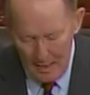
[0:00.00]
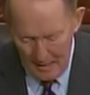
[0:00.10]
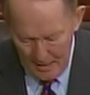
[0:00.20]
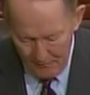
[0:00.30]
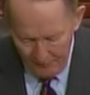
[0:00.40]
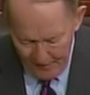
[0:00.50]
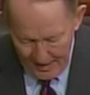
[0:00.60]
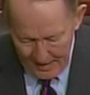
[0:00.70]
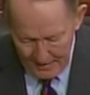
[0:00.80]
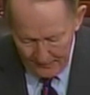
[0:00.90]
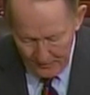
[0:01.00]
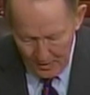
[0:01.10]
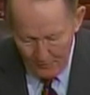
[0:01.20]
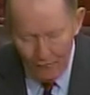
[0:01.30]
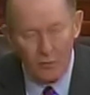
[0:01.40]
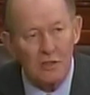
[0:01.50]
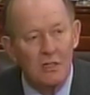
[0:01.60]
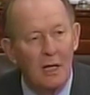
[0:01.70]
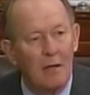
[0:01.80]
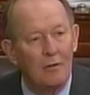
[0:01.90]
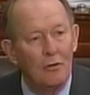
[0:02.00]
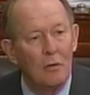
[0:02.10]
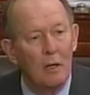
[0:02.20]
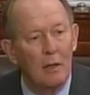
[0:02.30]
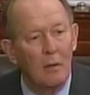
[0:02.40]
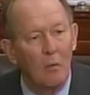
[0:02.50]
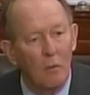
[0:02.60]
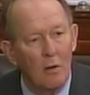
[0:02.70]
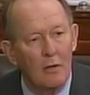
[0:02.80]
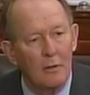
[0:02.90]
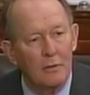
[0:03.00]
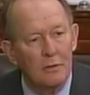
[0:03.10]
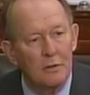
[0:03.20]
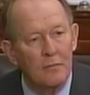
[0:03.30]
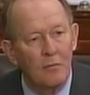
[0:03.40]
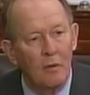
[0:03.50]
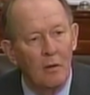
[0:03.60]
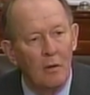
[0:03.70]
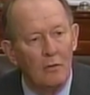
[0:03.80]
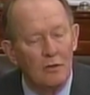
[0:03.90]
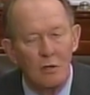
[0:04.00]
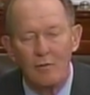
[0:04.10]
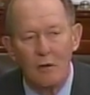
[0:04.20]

in fighting for sick nuclear workers who served